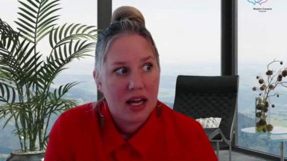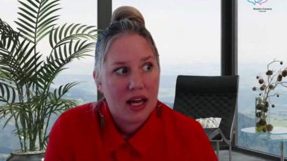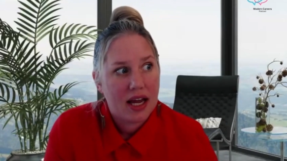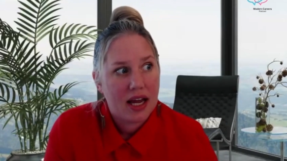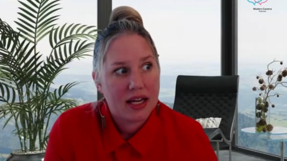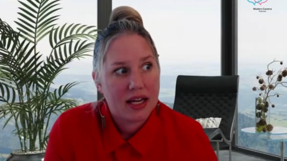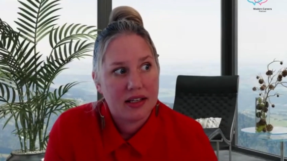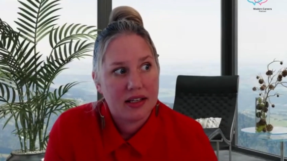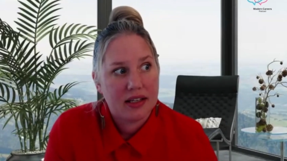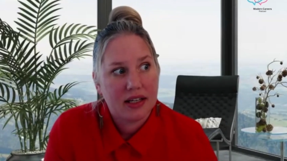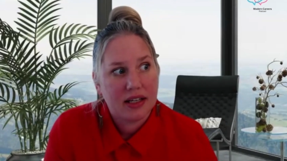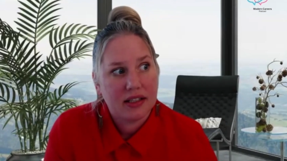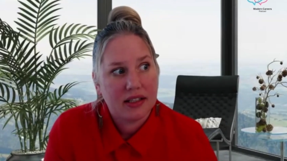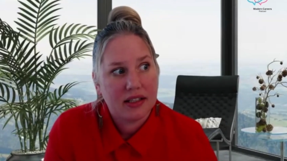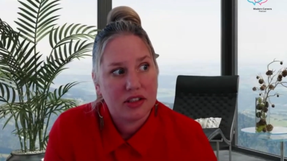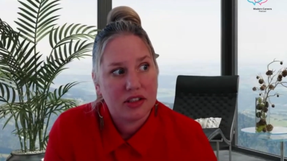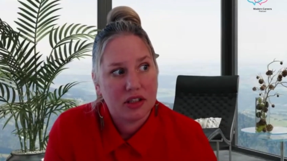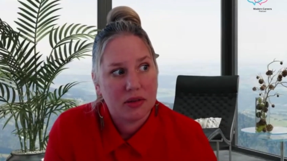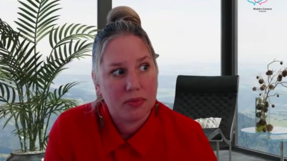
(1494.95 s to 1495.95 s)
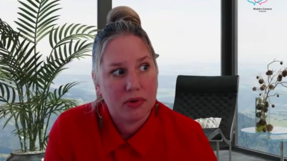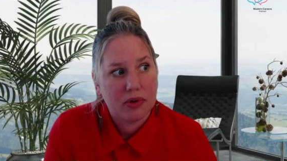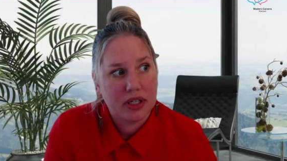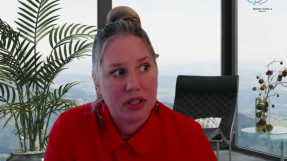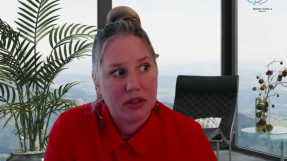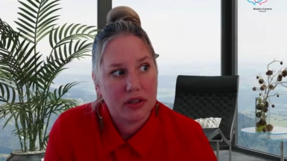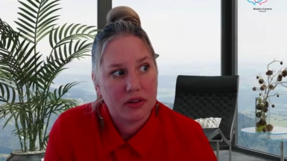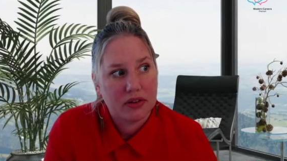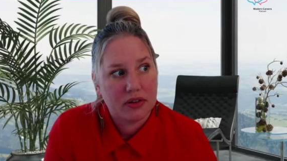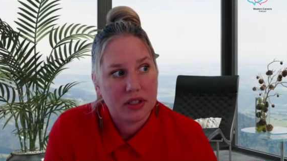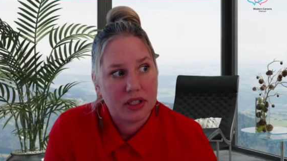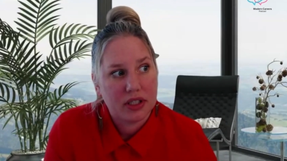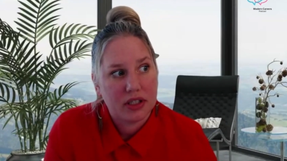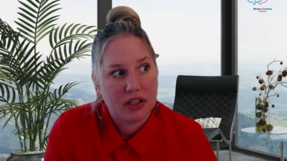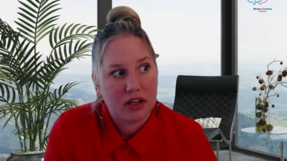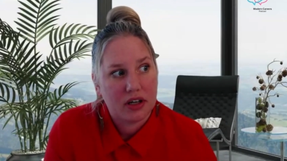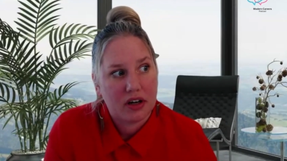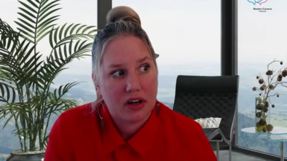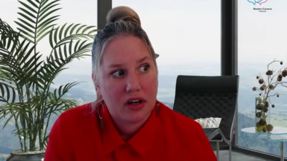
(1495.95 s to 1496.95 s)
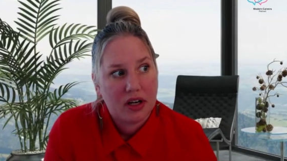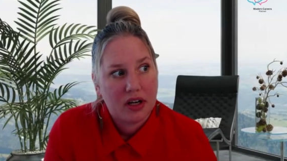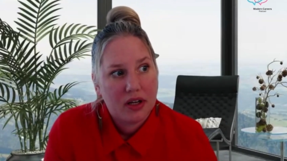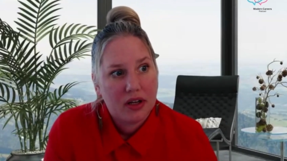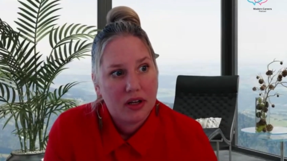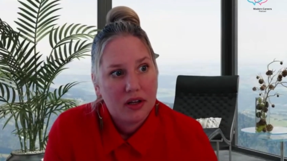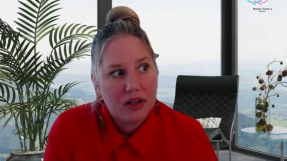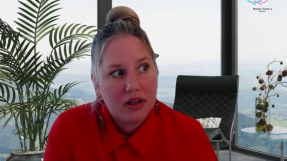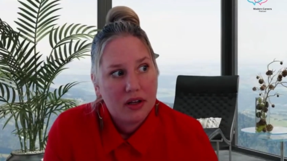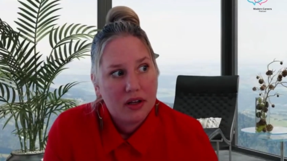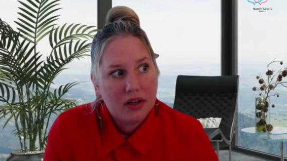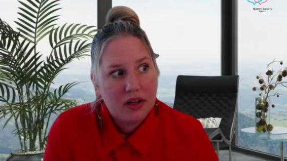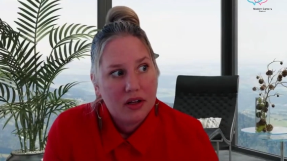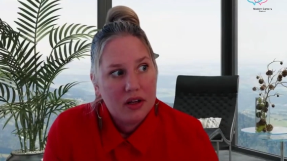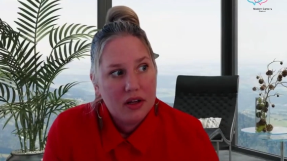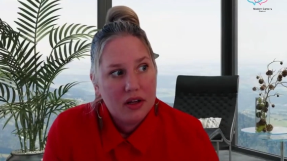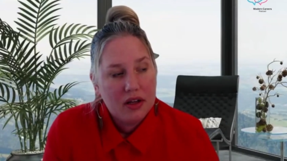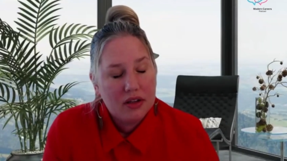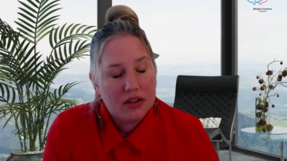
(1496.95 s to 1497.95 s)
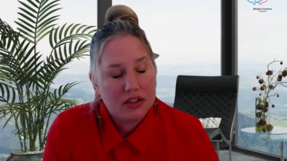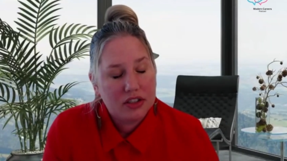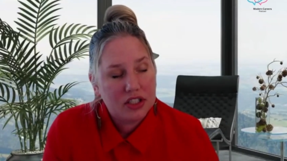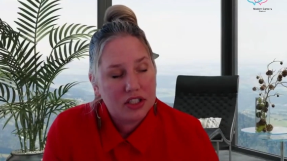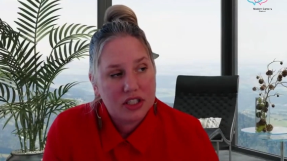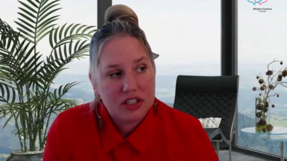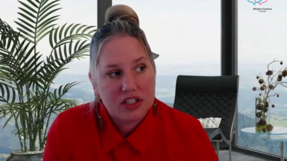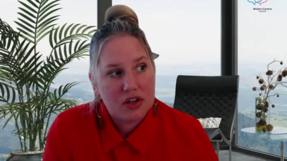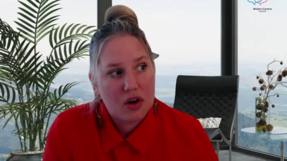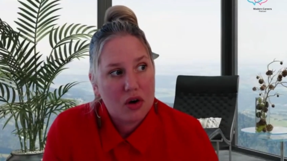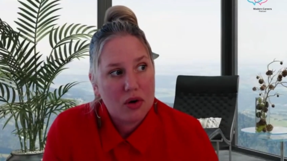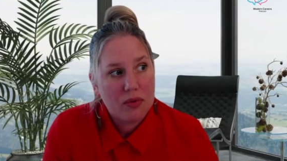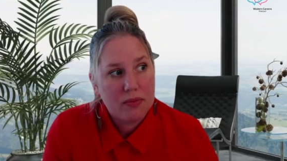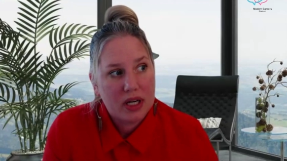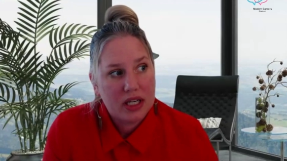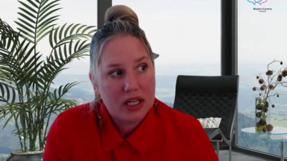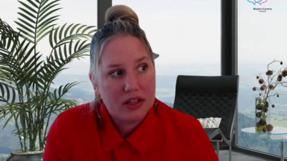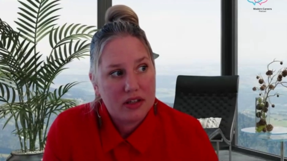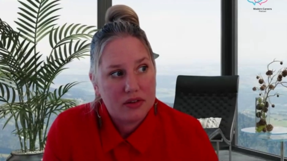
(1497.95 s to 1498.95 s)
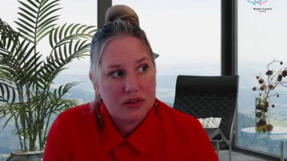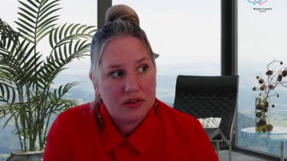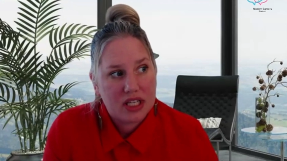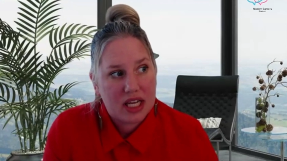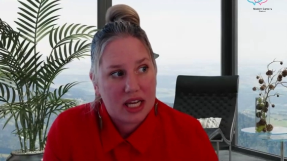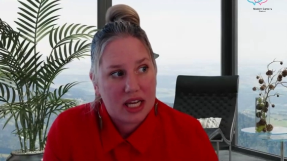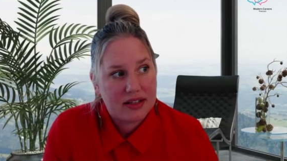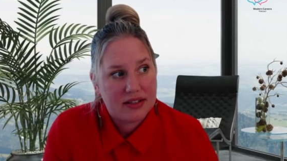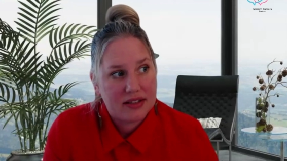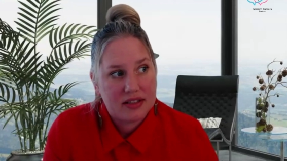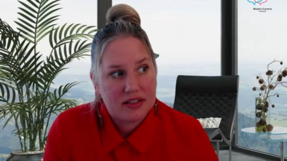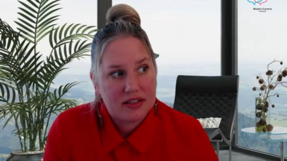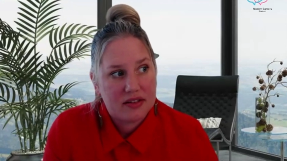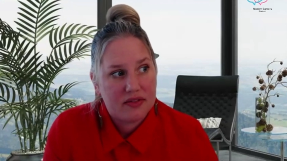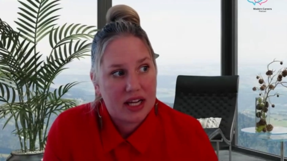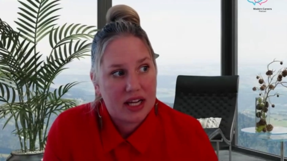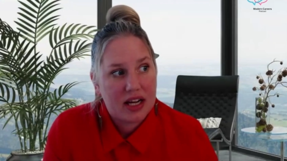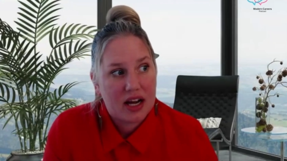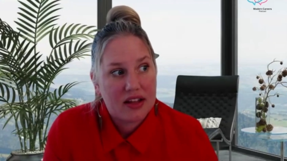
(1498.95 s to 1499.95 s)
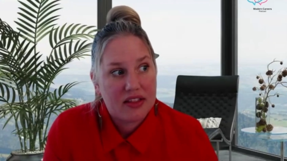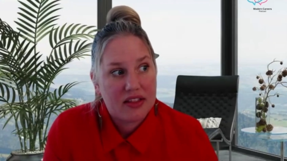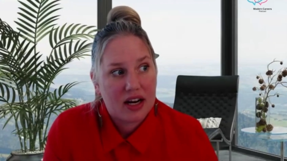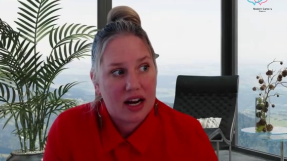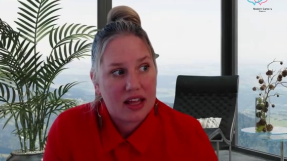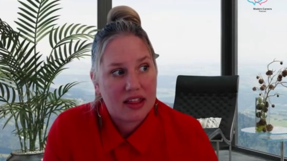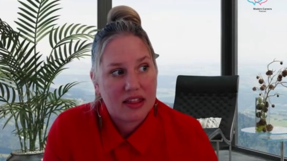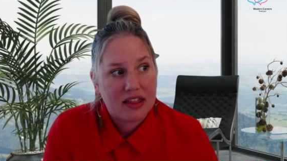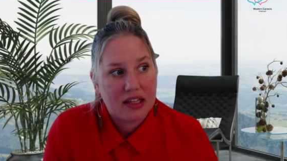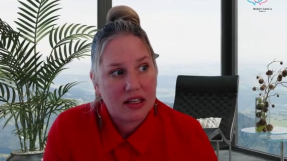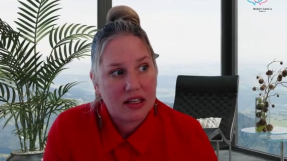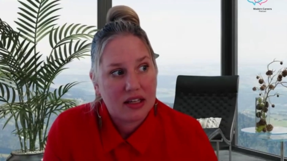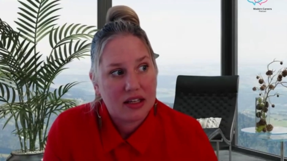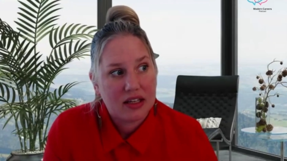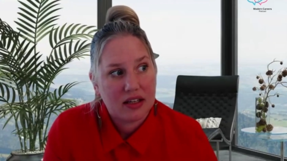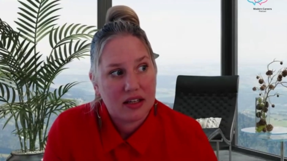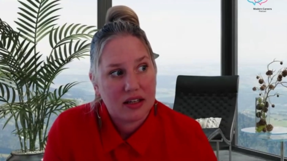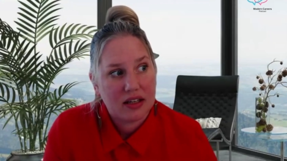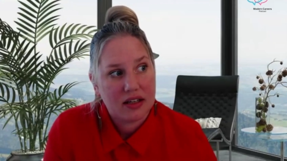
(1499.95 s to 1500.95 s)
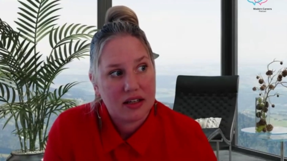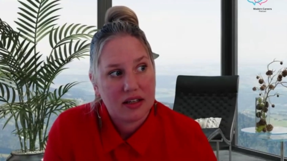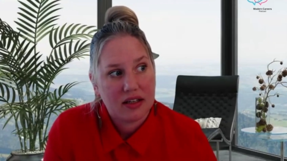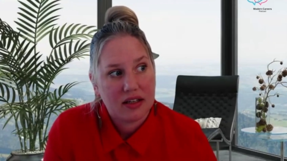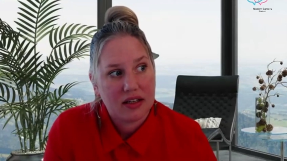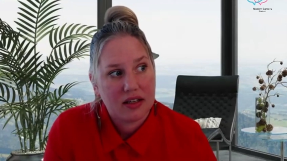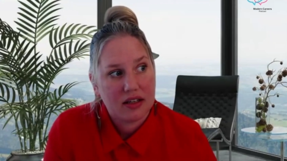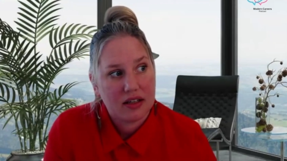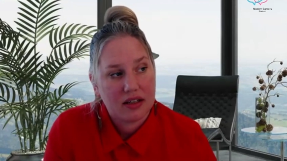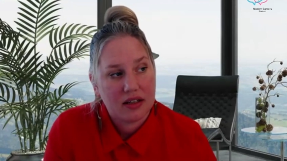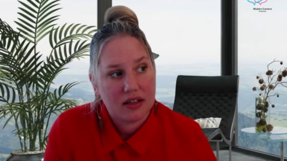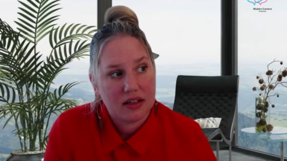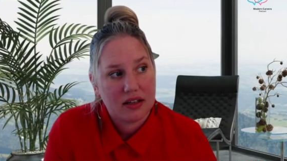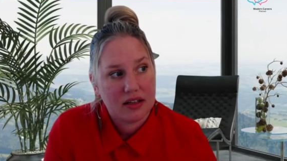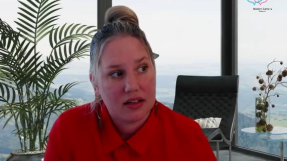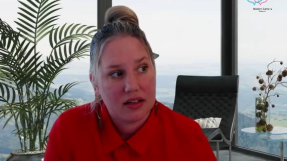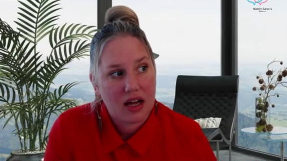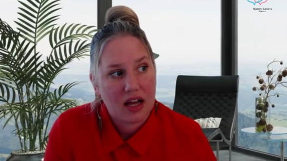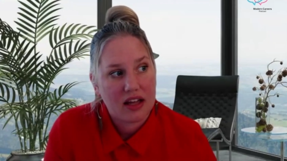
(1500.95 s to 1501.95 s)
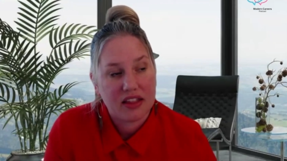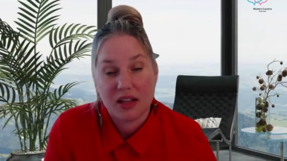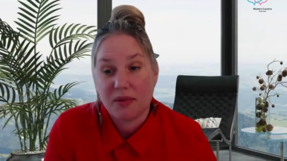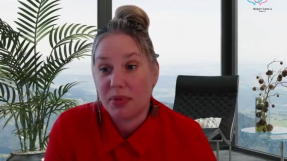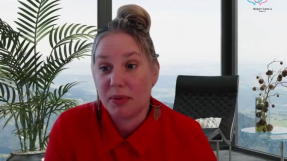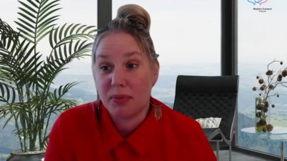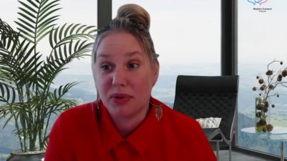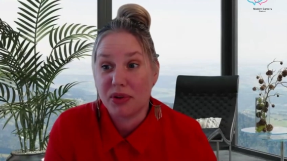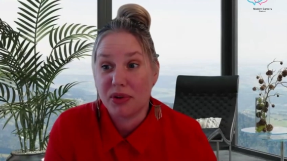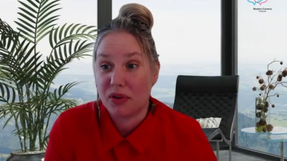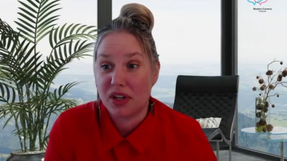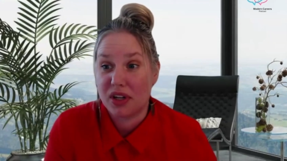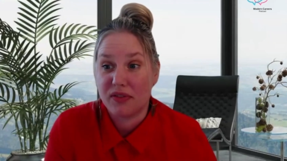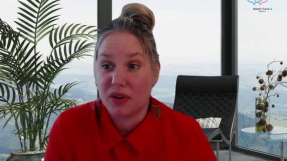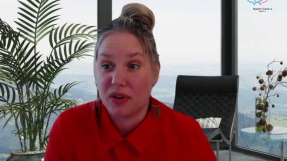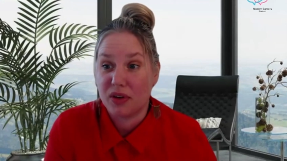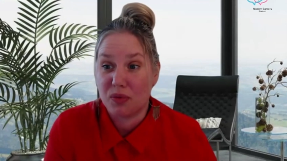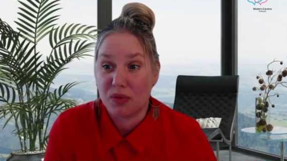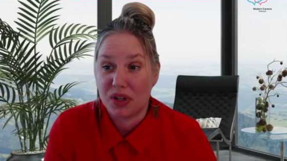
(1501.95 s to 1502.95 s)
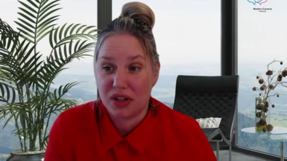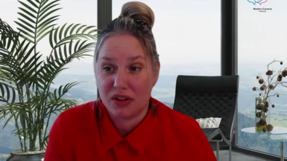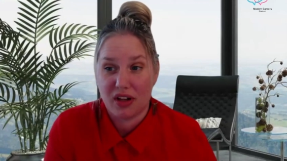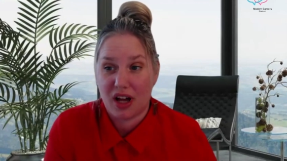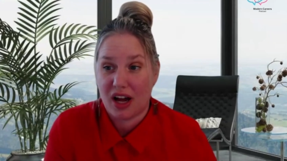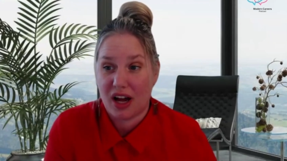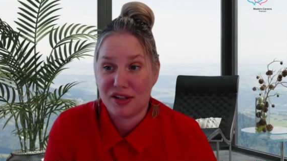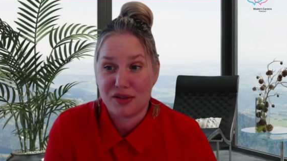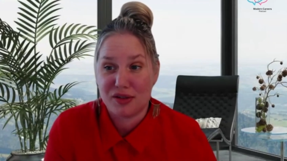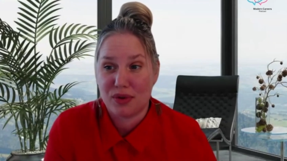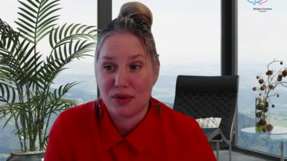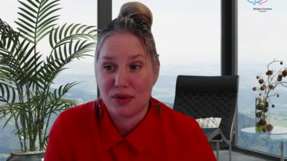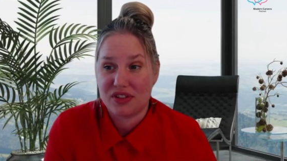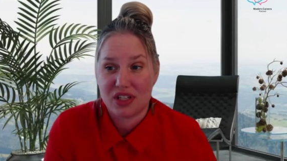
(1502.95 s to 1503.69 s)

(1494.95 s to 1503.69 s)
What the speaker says: And to your point earlier, there's just so many use cases of AI that I think people don't even realize what's